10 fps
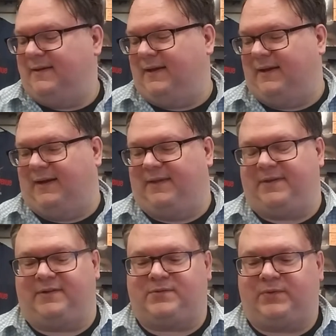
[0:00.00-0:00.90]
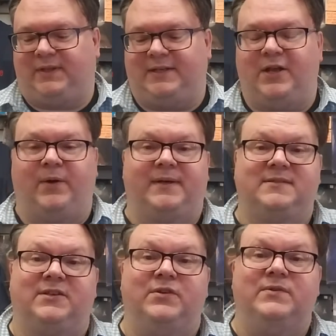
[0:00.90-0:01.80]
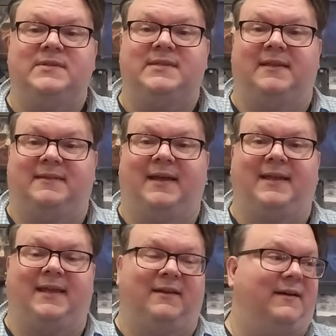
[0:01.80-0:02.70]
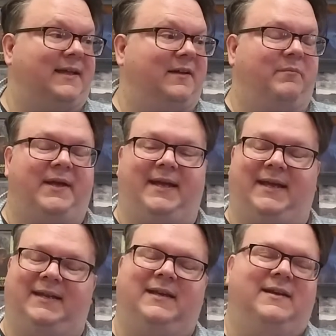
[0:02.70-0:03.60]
Uh, there's really no excuse that that cannot get made.